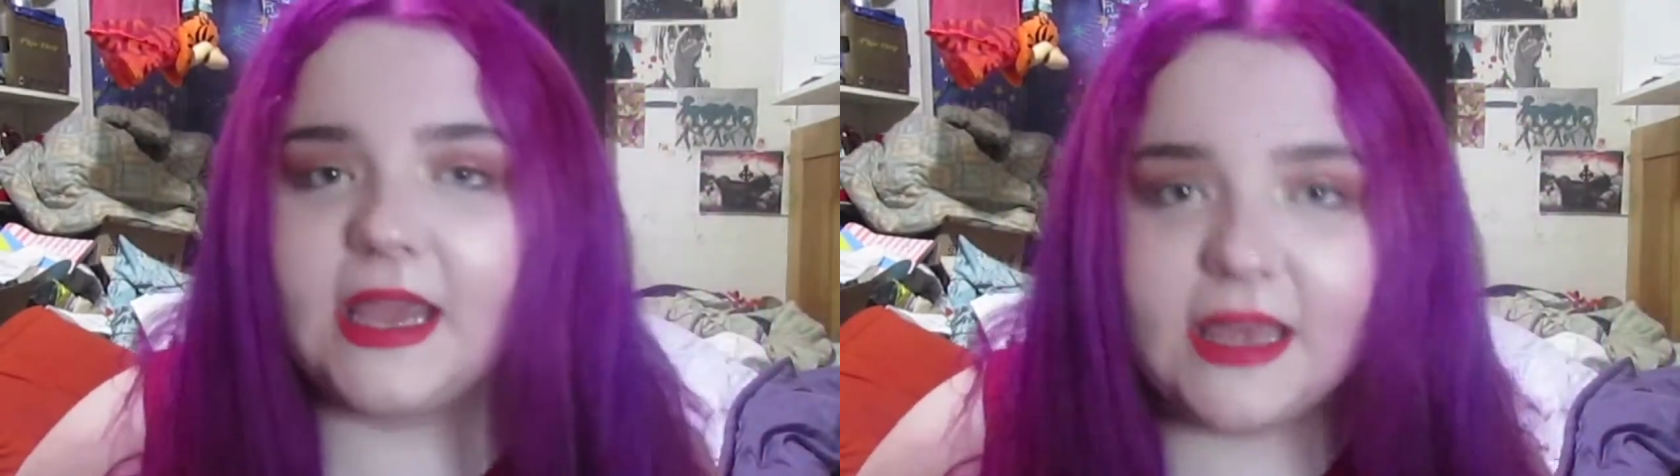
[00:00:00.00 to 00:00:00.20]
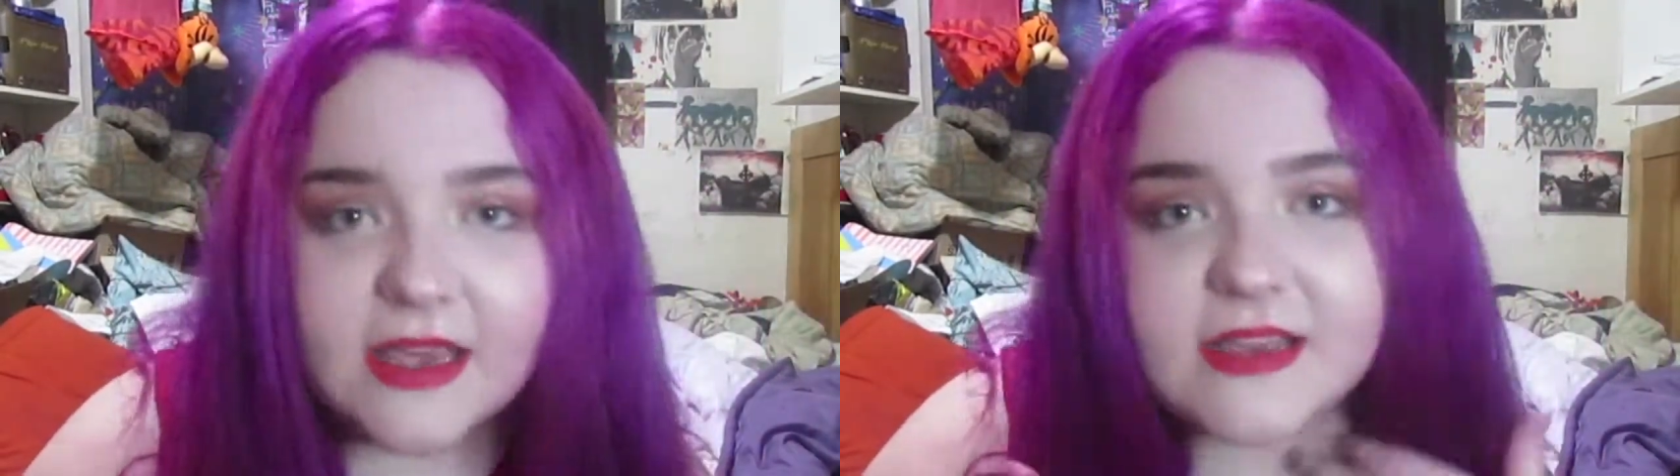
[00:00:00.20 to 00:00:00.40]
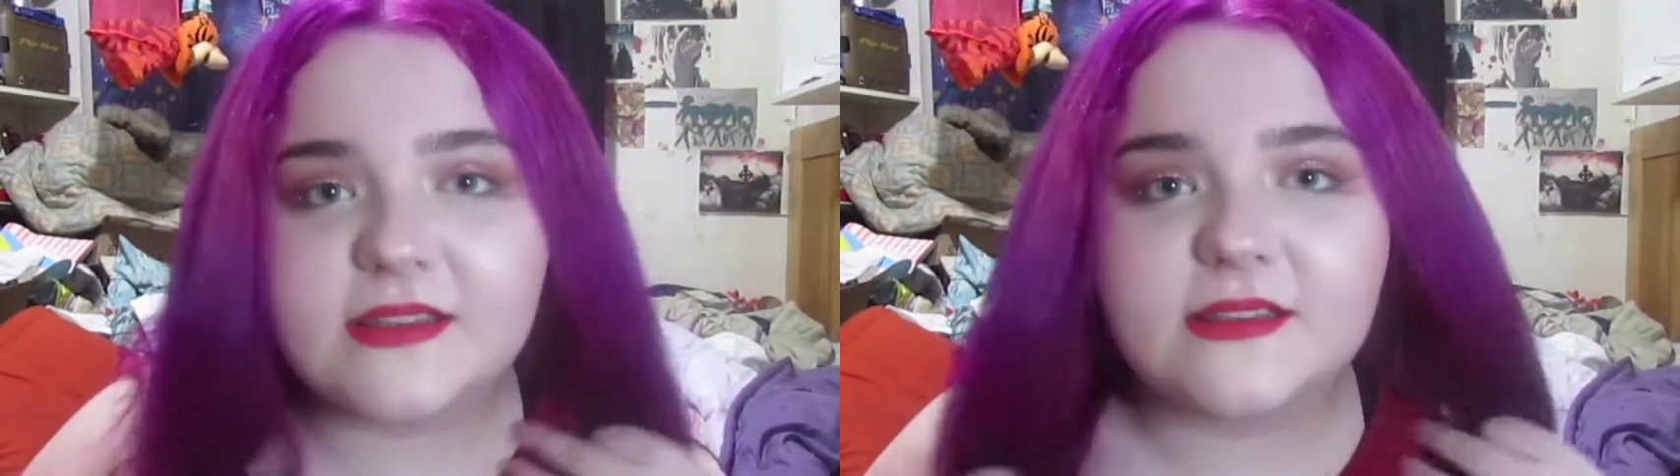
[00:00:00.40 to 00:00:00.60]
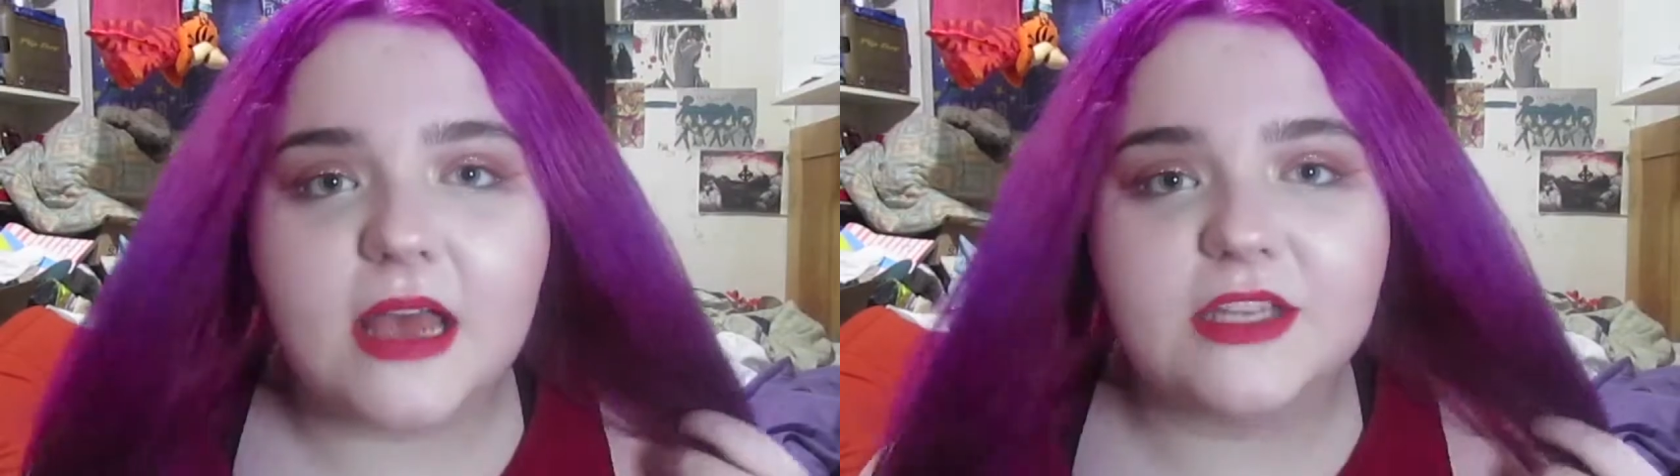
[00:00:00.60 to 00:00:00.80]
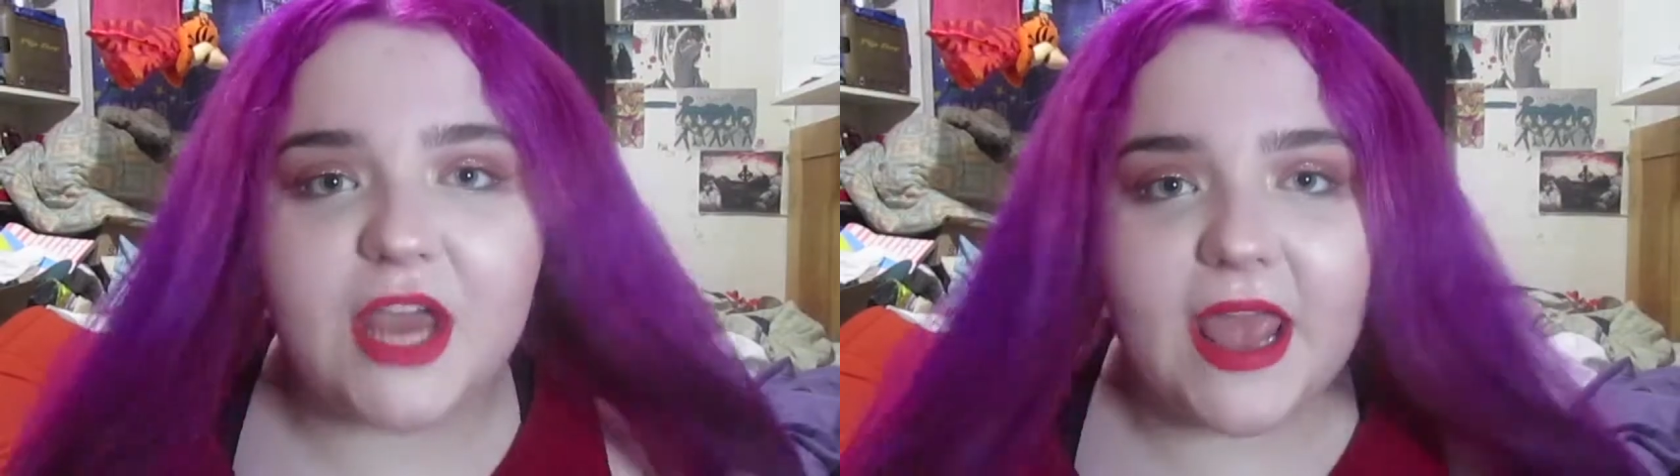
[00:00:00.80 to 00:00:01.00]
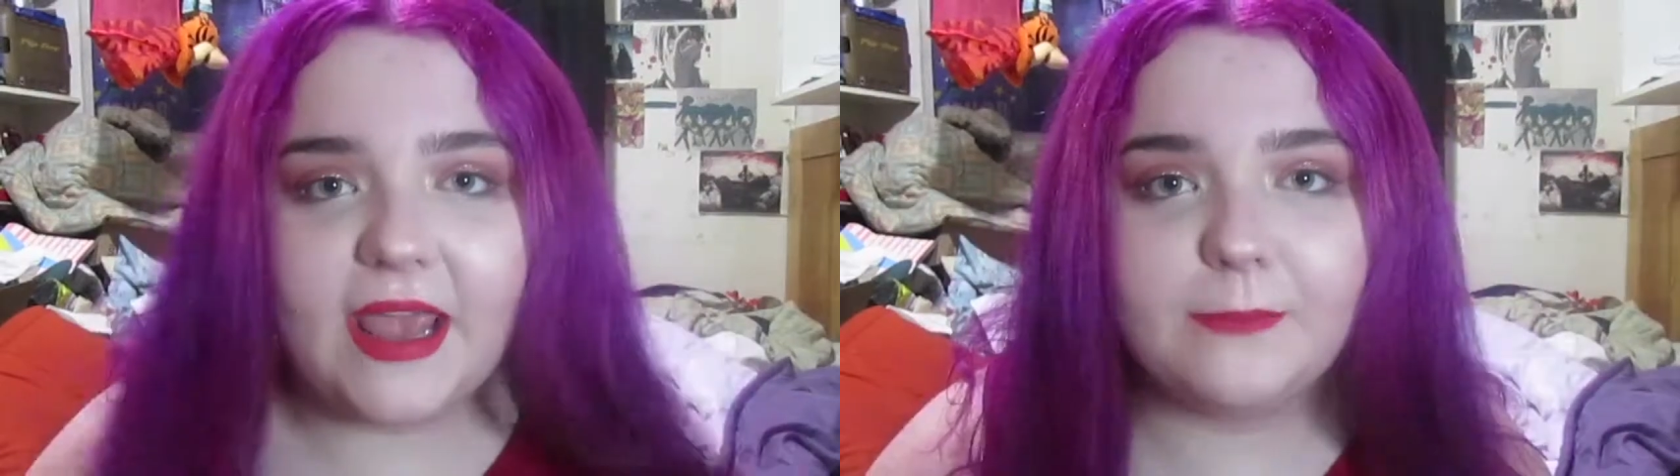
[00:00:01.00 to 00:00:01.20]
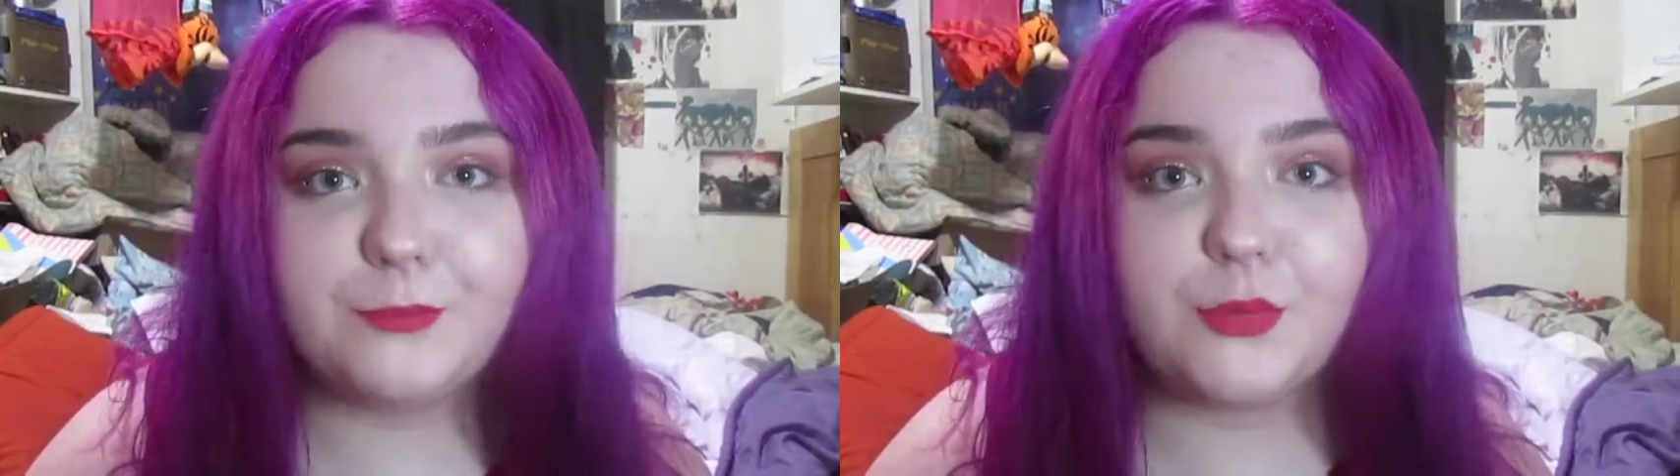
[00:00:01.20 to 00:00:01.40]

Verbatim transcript: It is such a